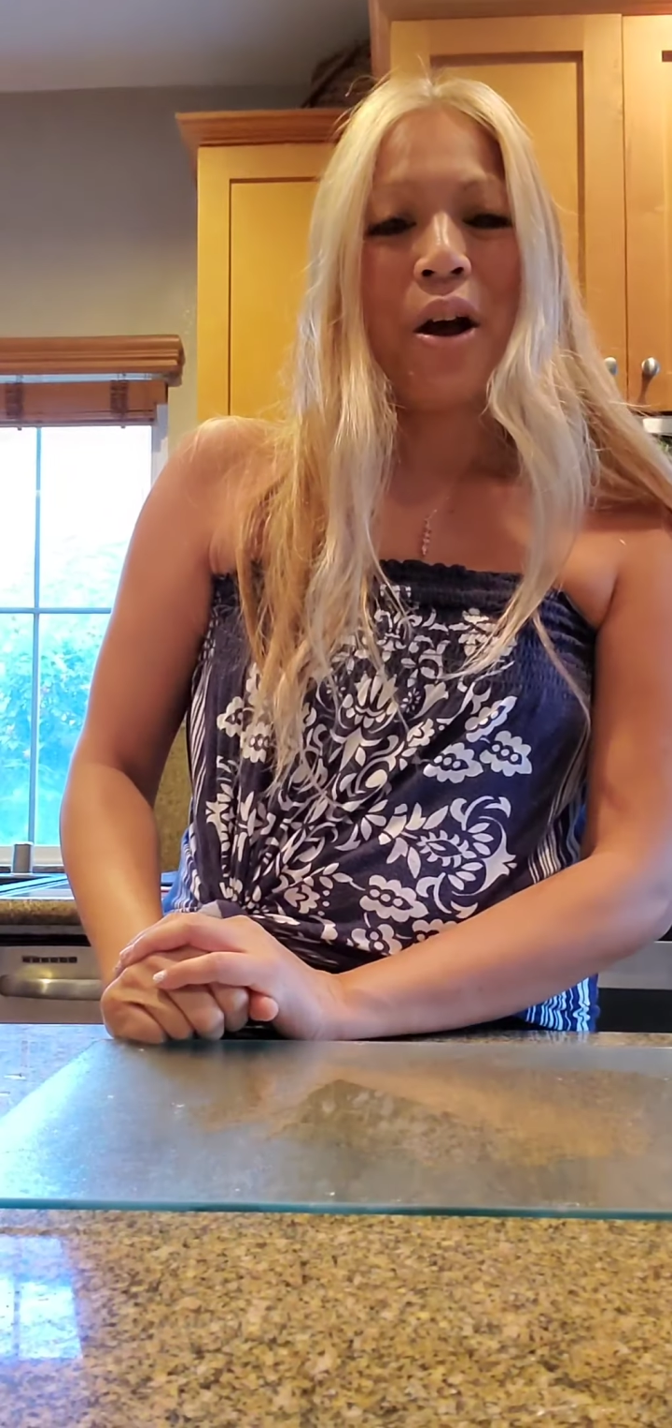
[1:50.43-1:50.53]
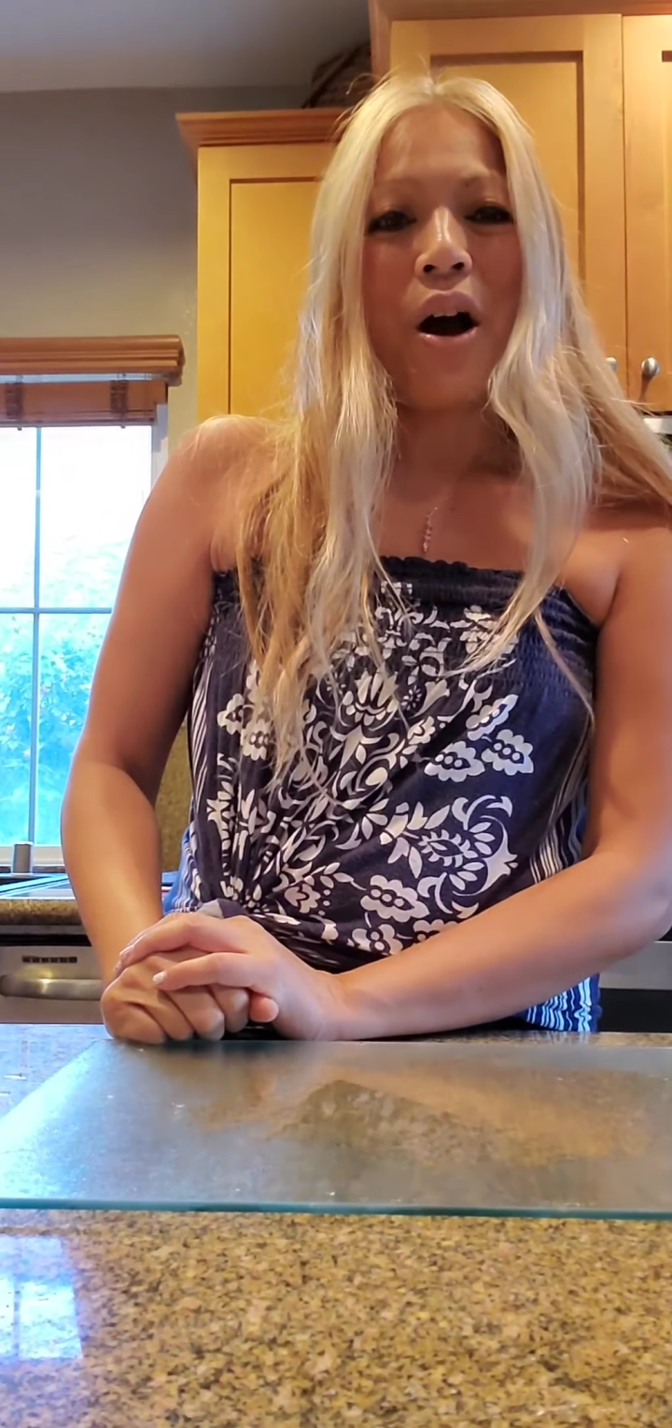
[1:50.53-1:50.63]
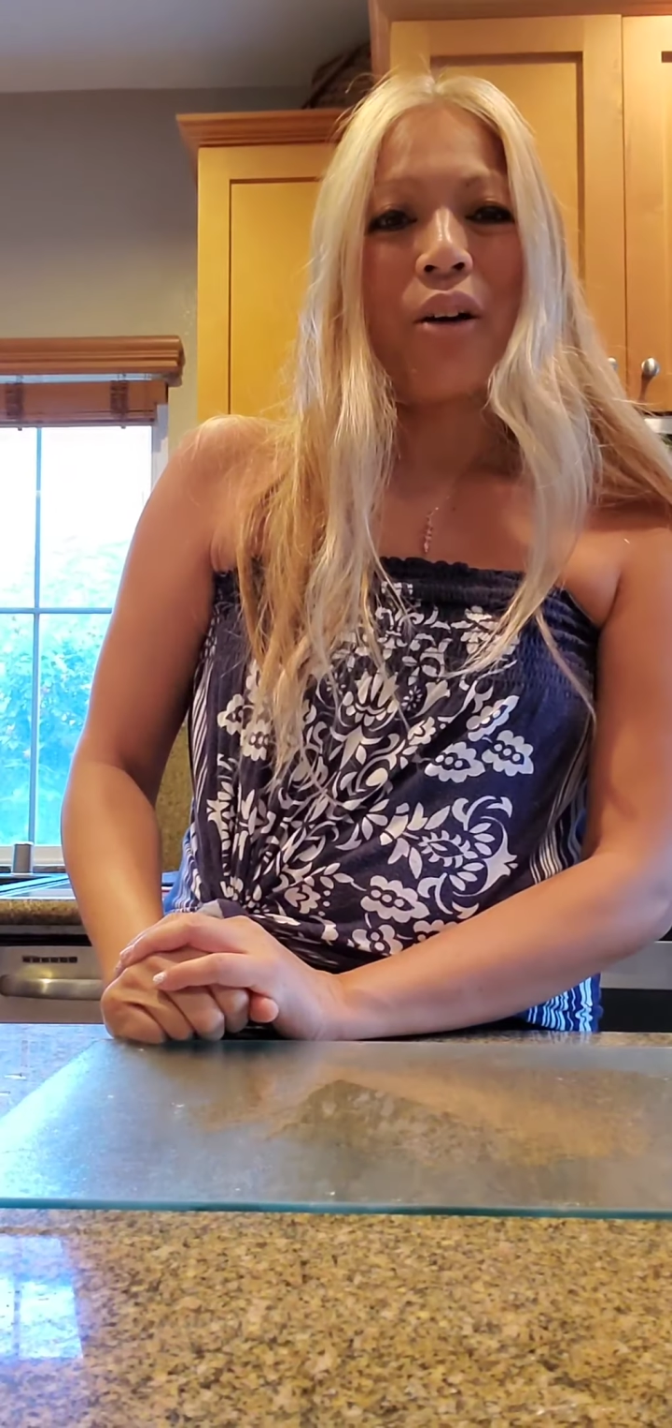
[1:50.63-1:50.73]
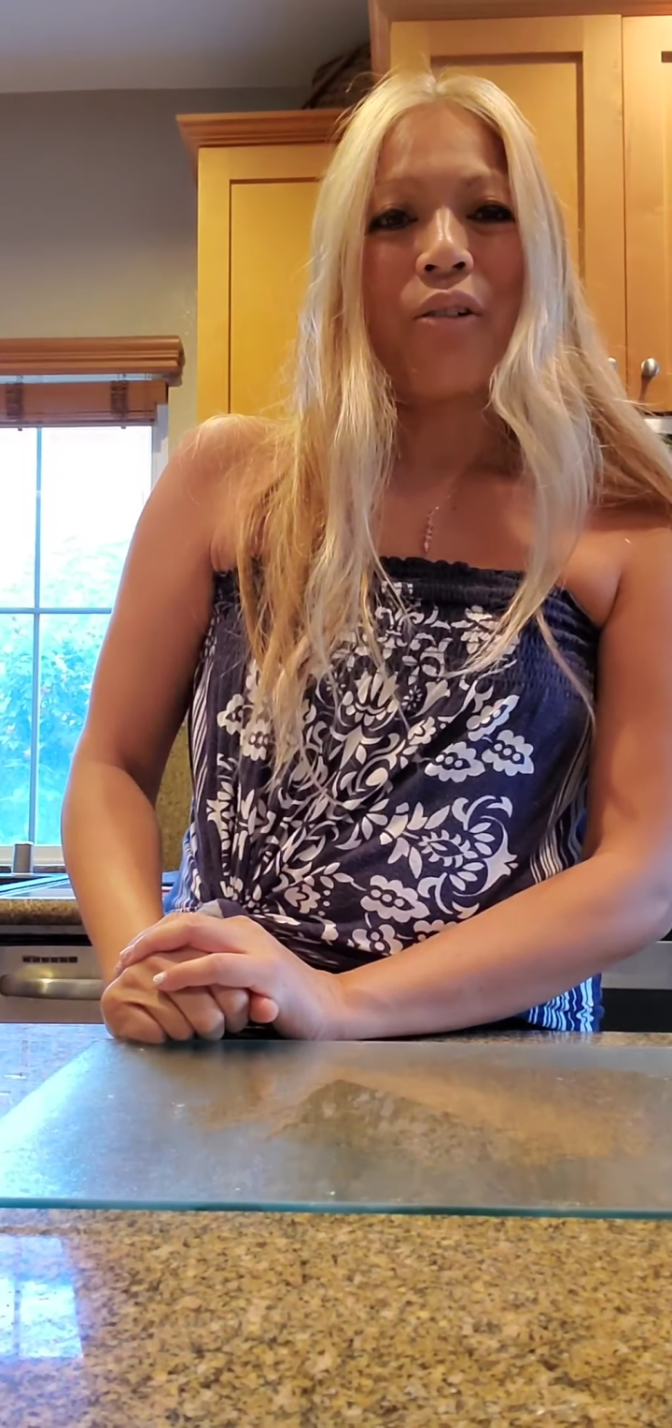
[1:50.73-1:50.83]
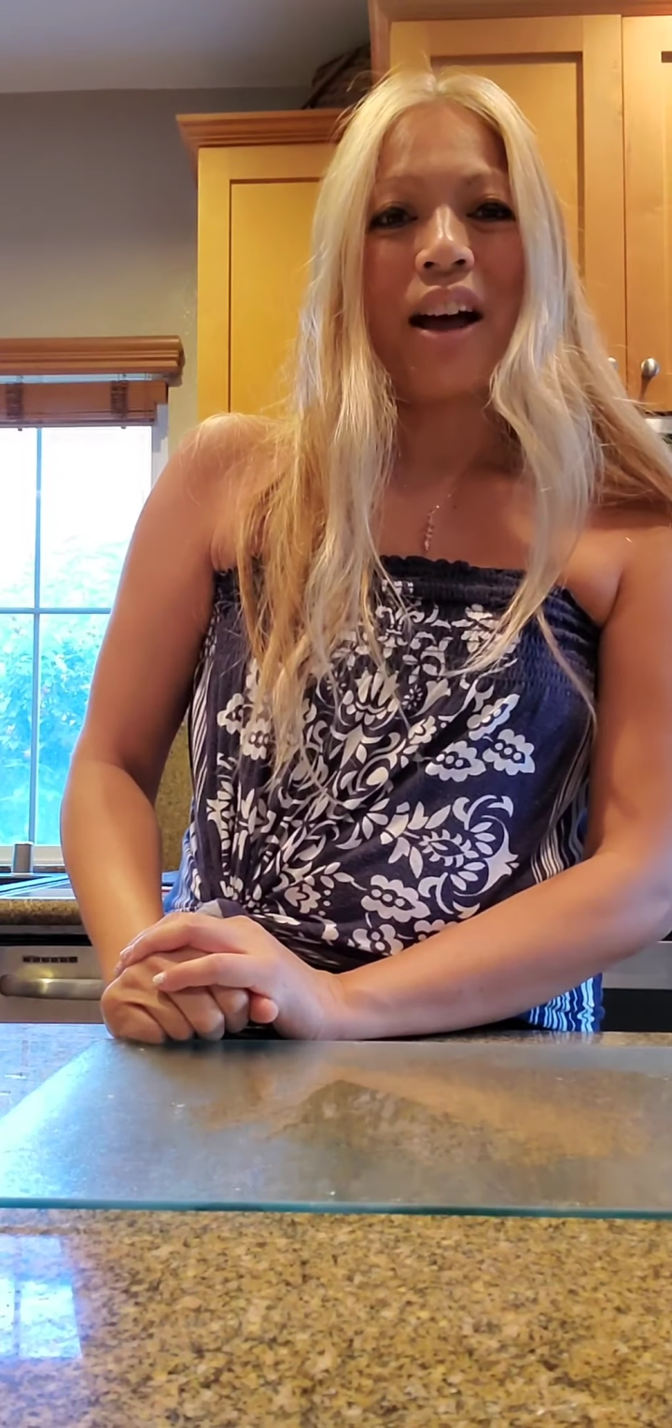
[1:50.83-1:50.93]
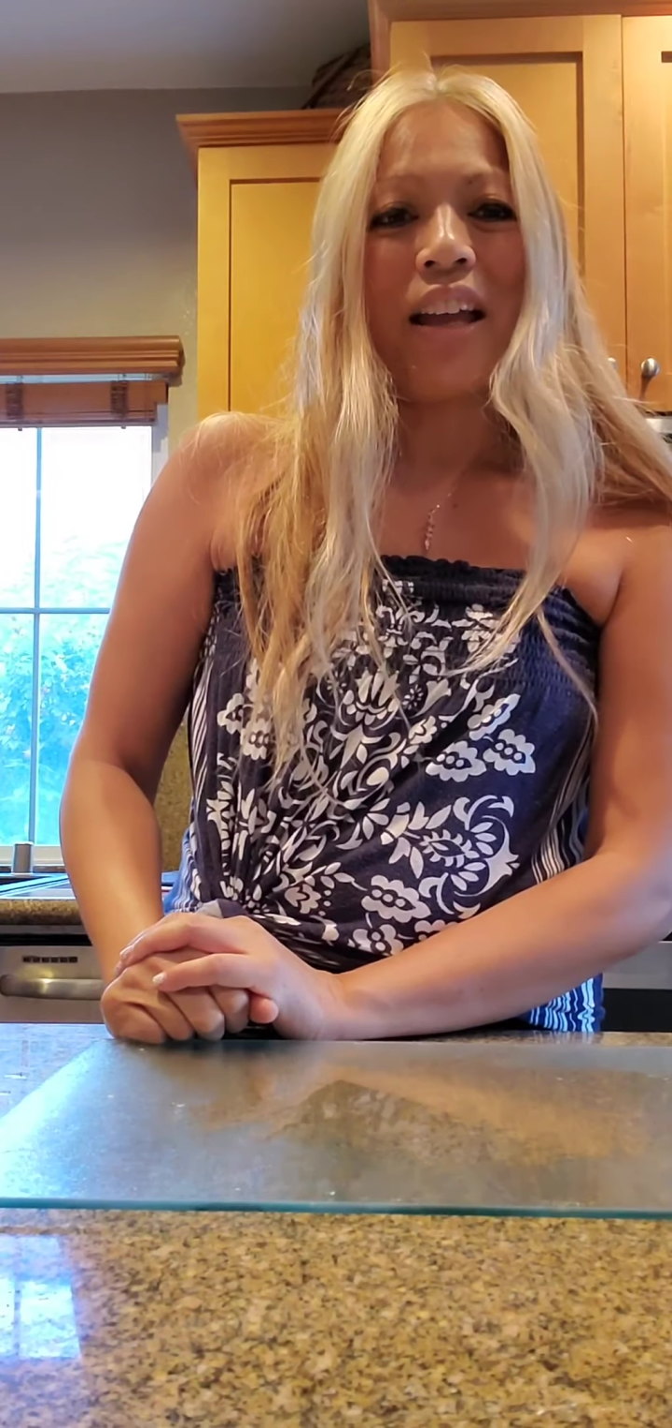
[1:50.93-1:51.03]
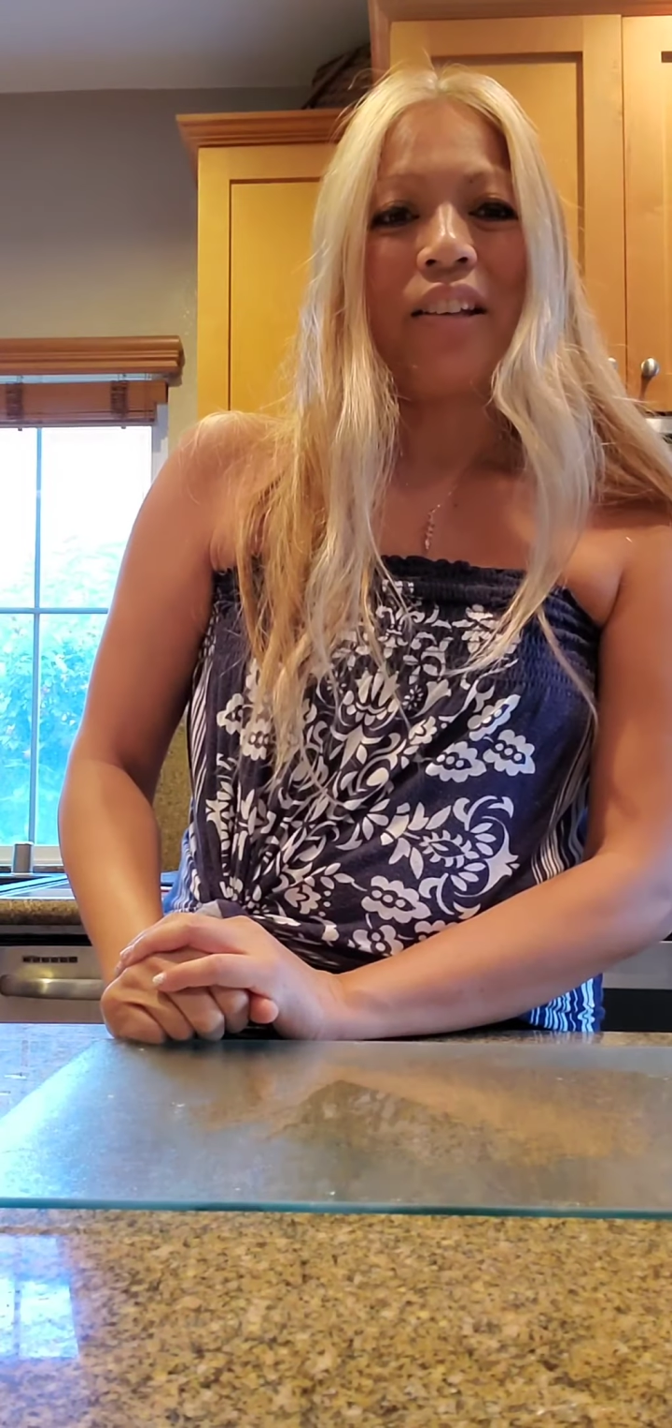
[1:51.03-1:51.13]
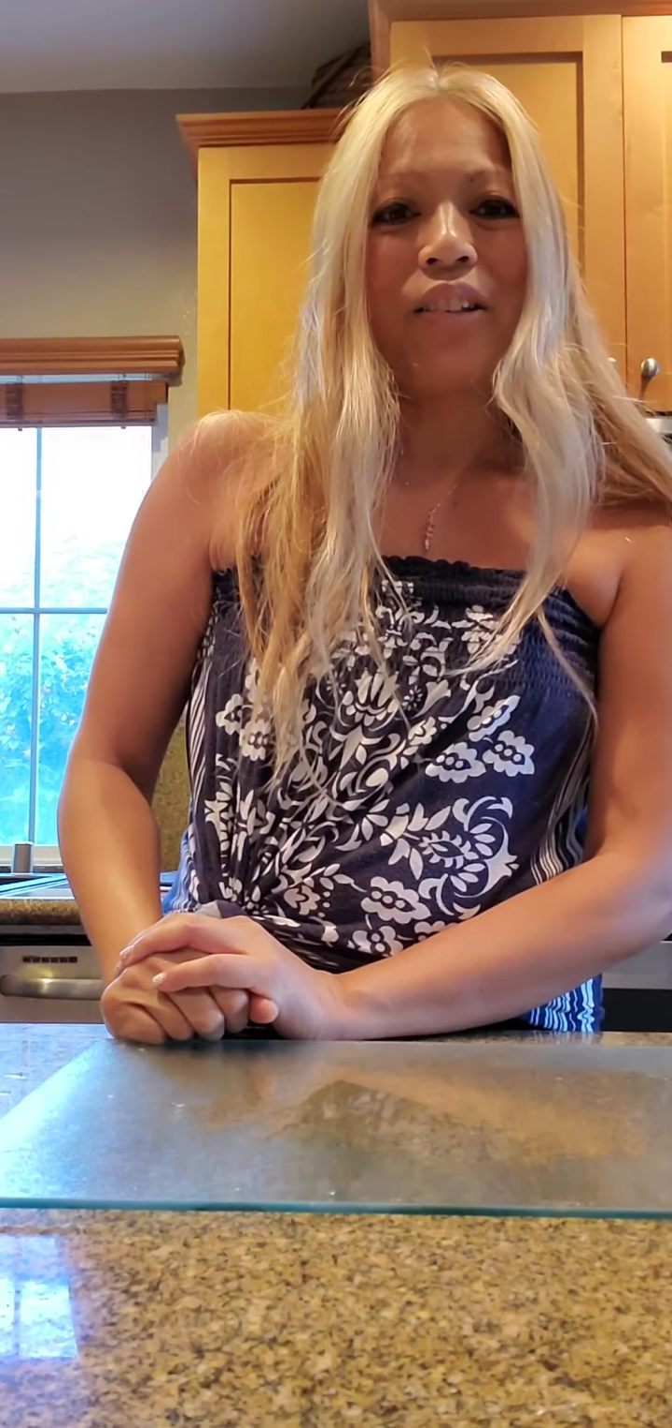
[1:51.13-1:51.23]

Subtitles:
All right,